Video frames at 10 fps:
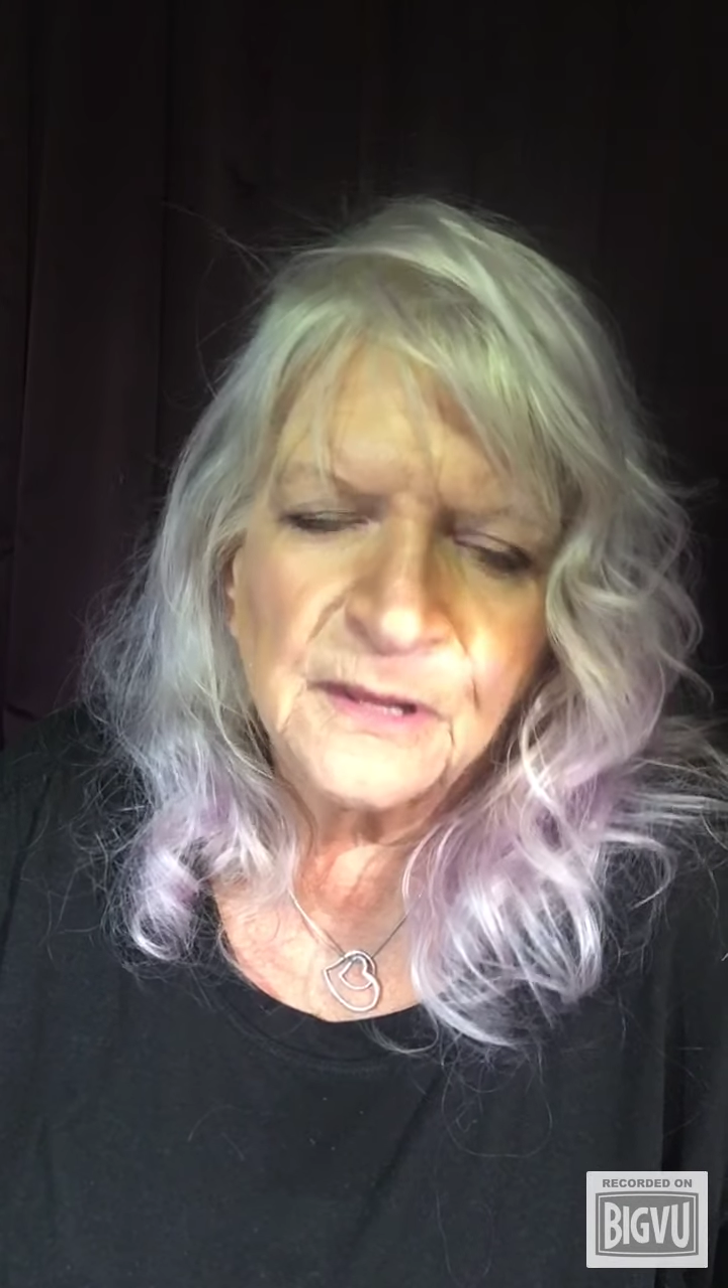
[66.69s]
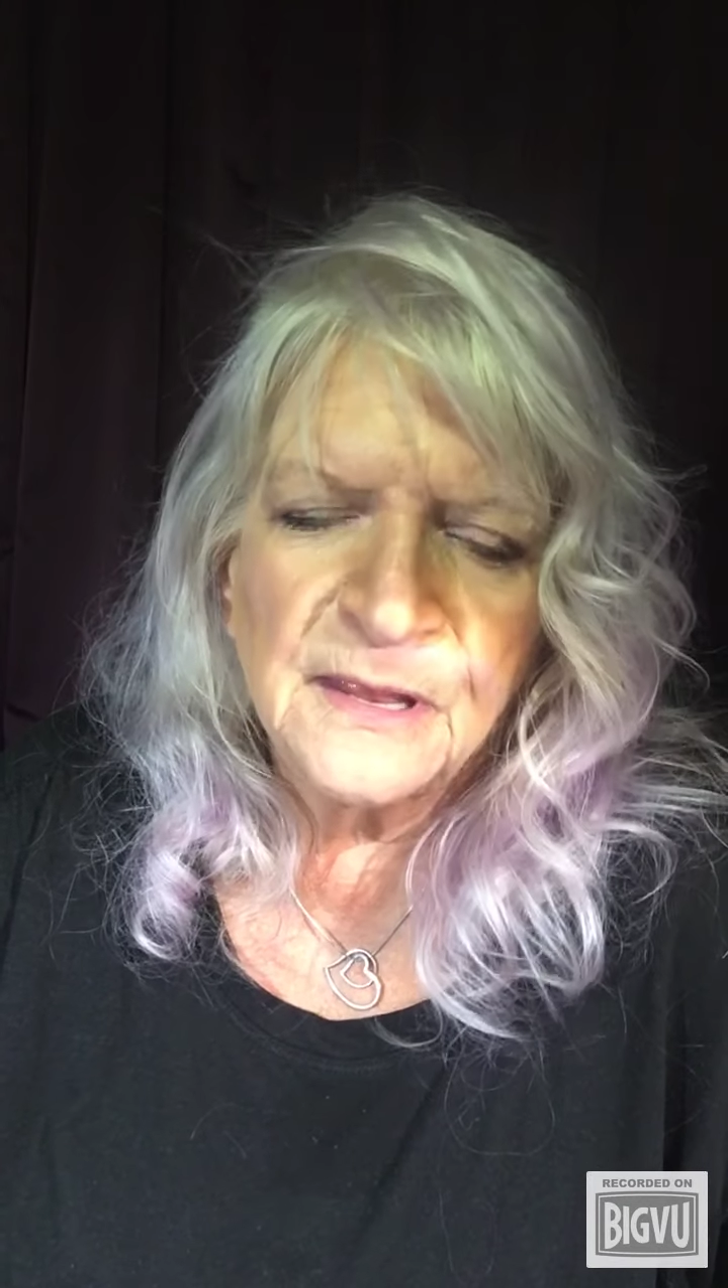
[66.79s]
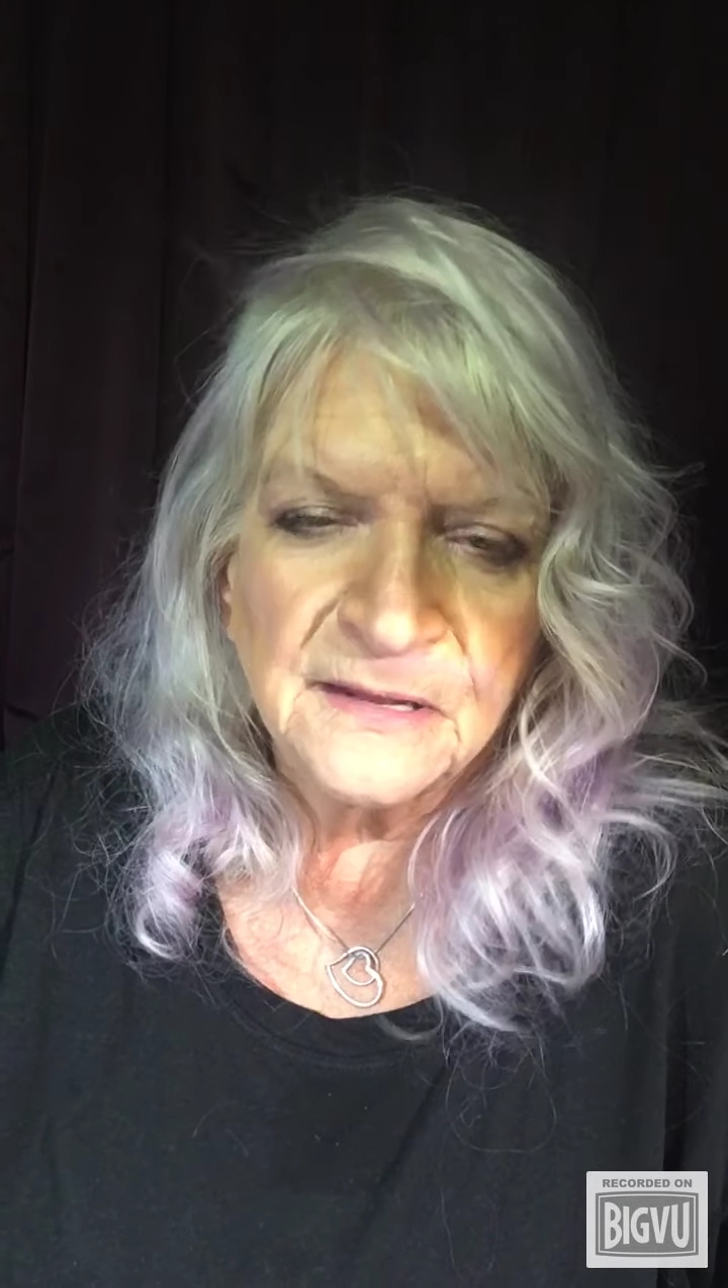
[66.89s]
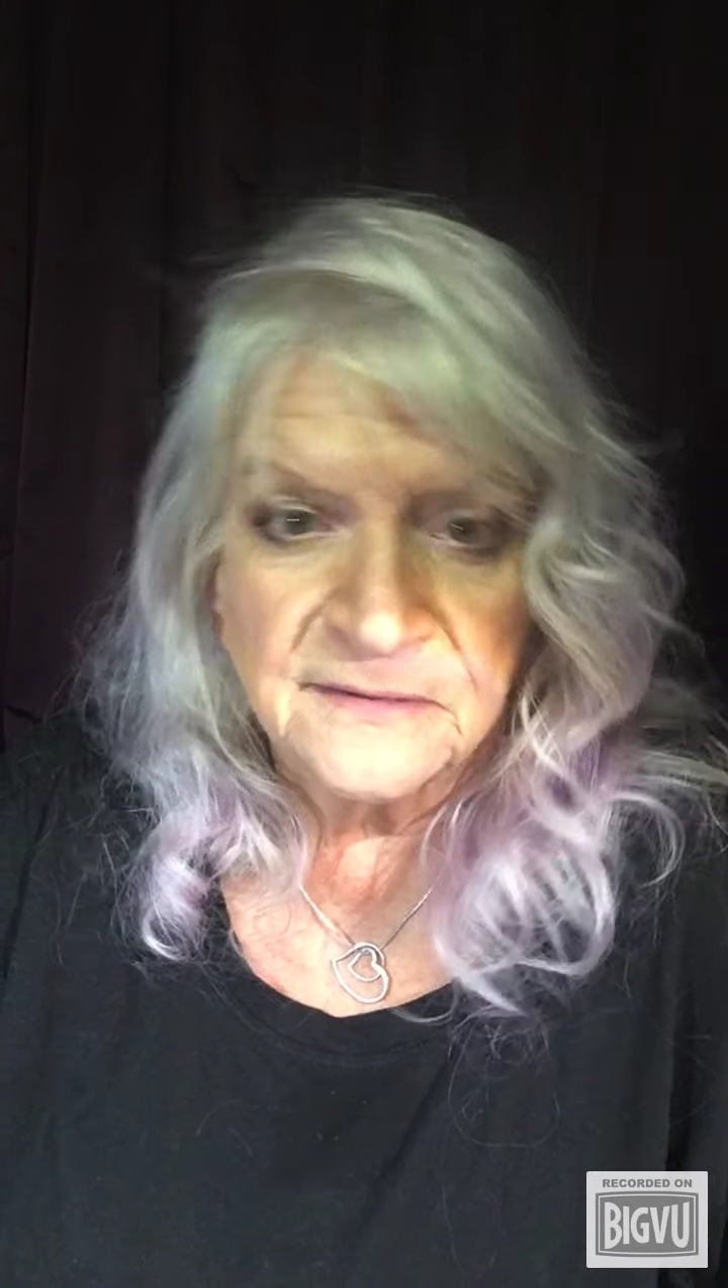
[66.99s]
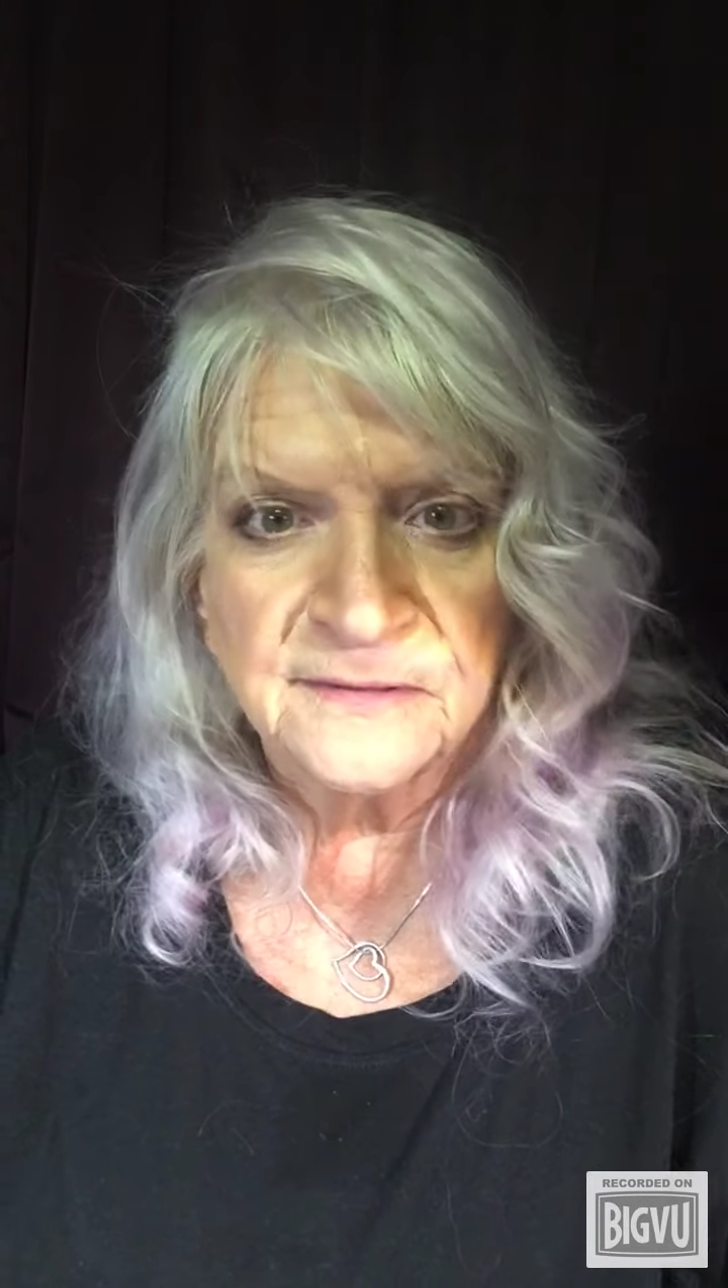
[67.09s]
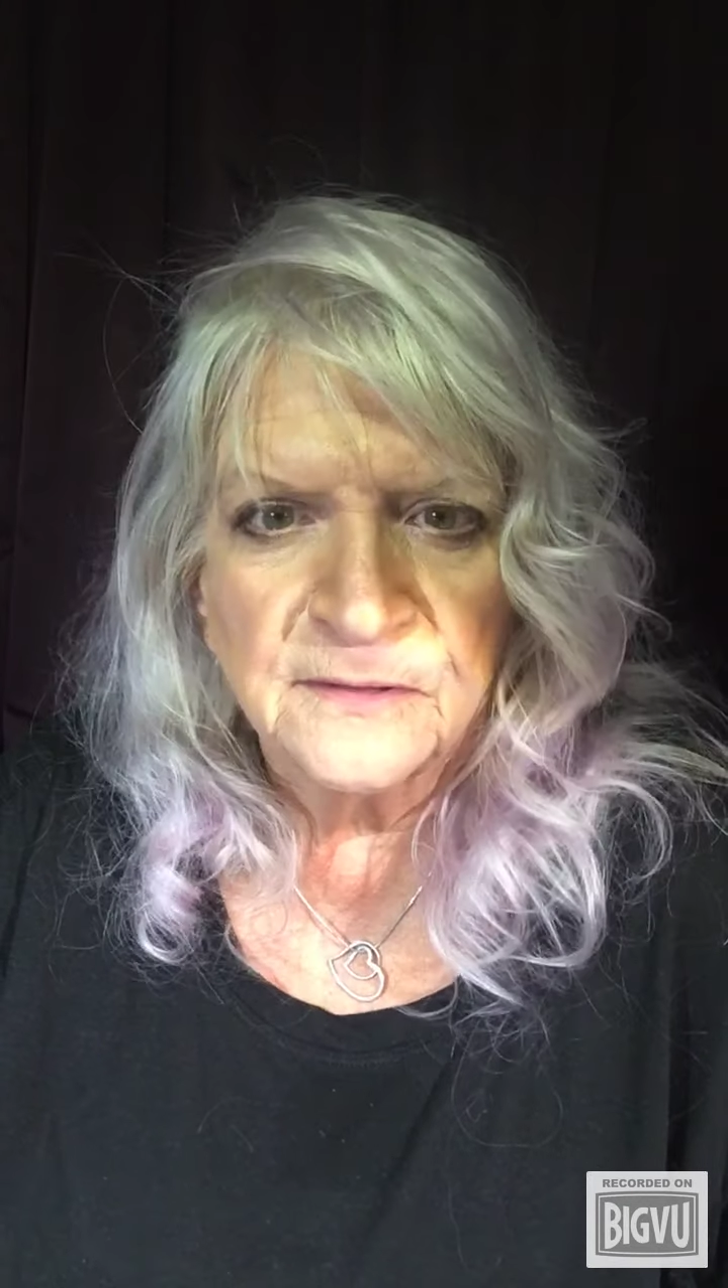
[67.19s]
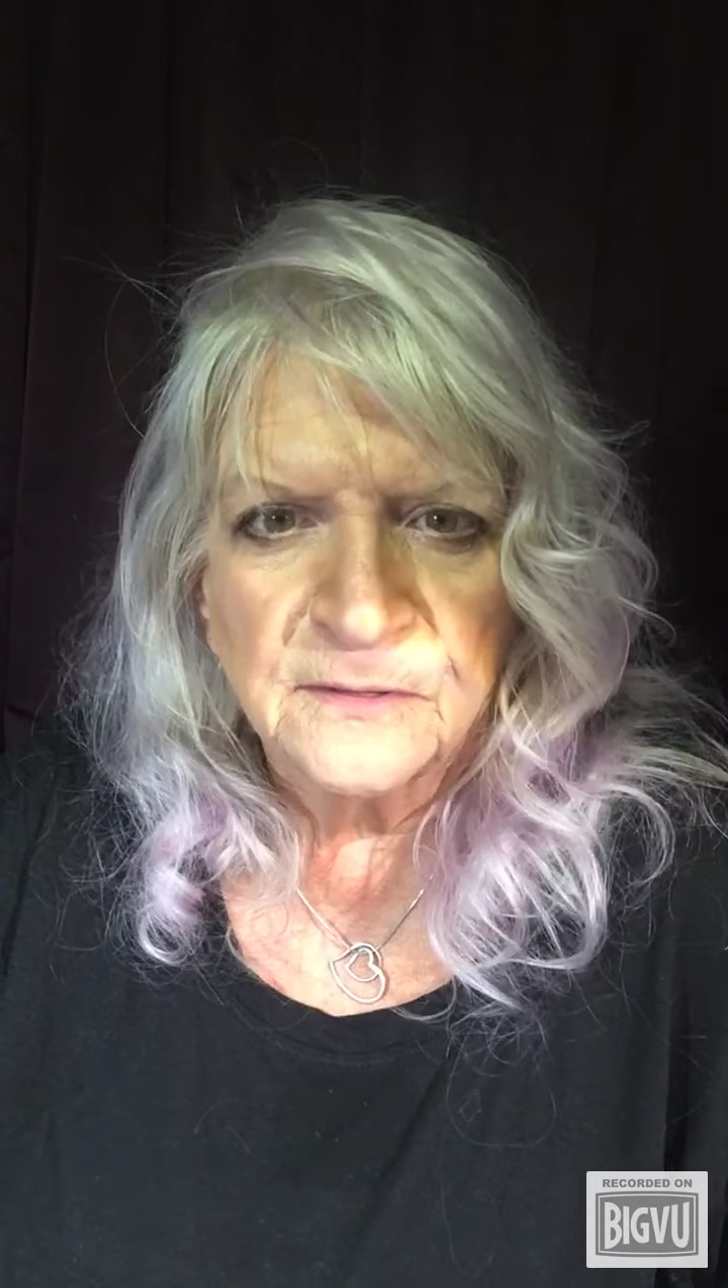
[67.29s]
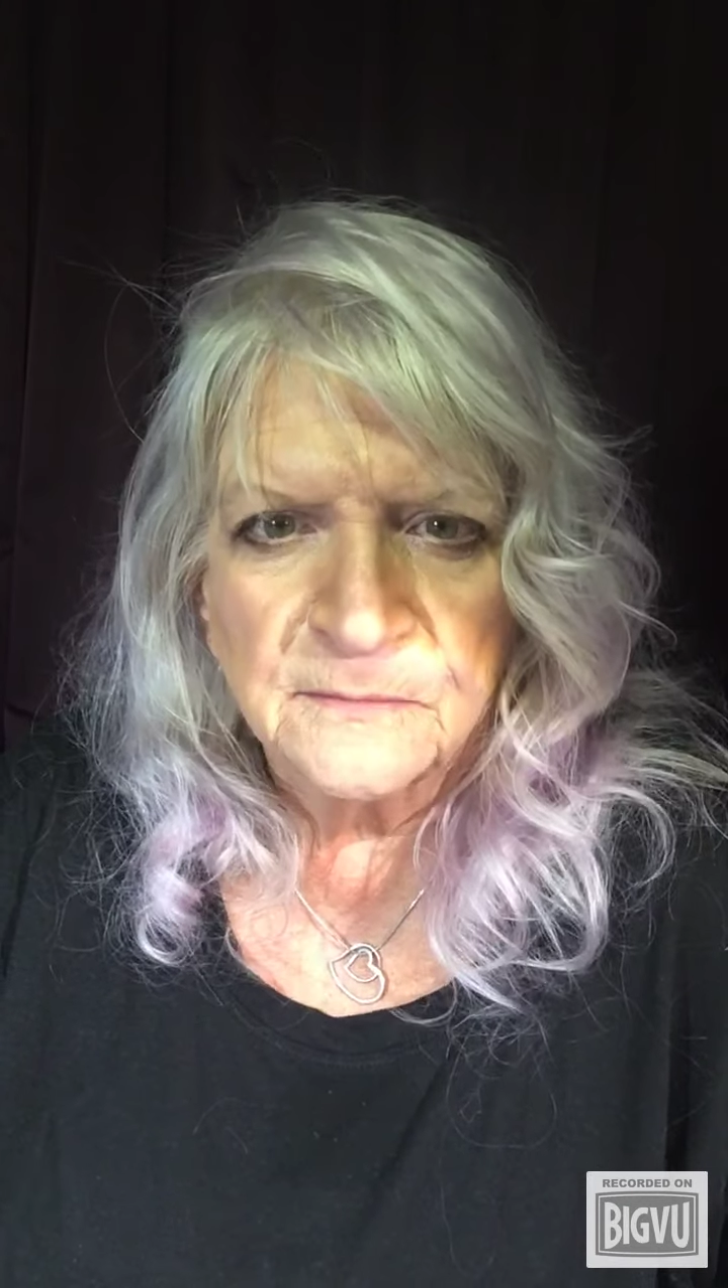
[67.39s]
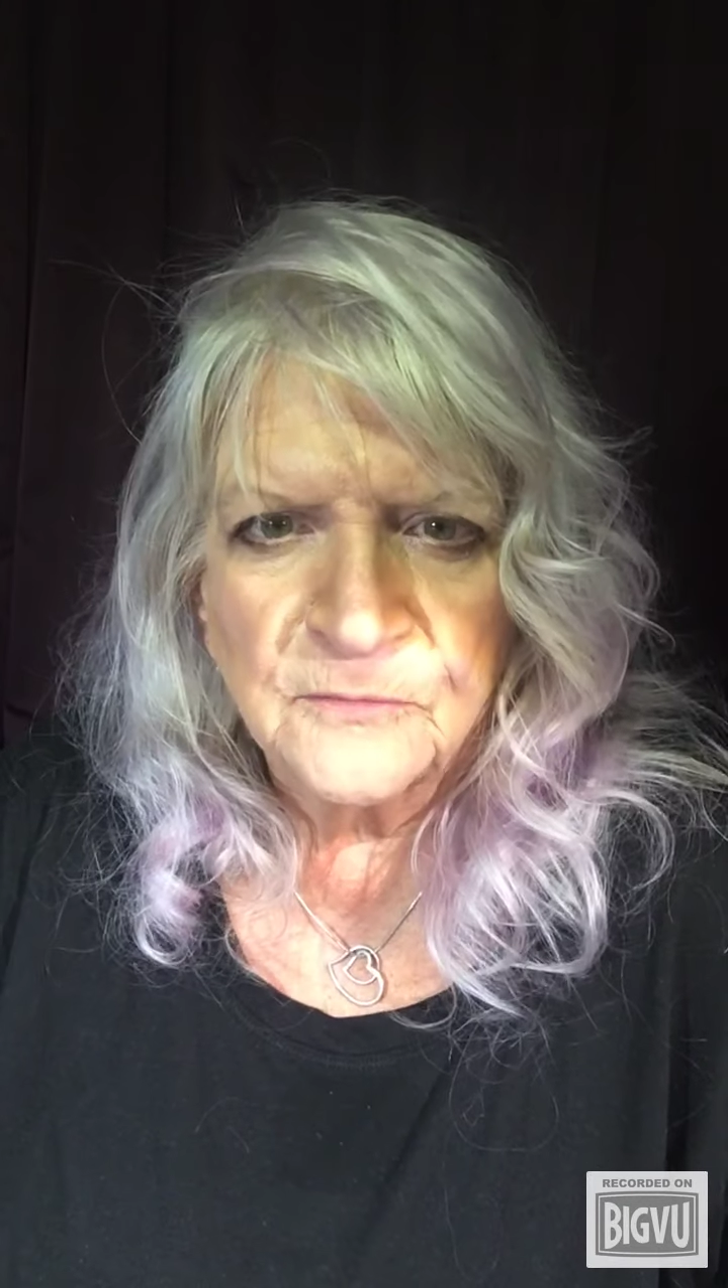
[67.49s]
hence the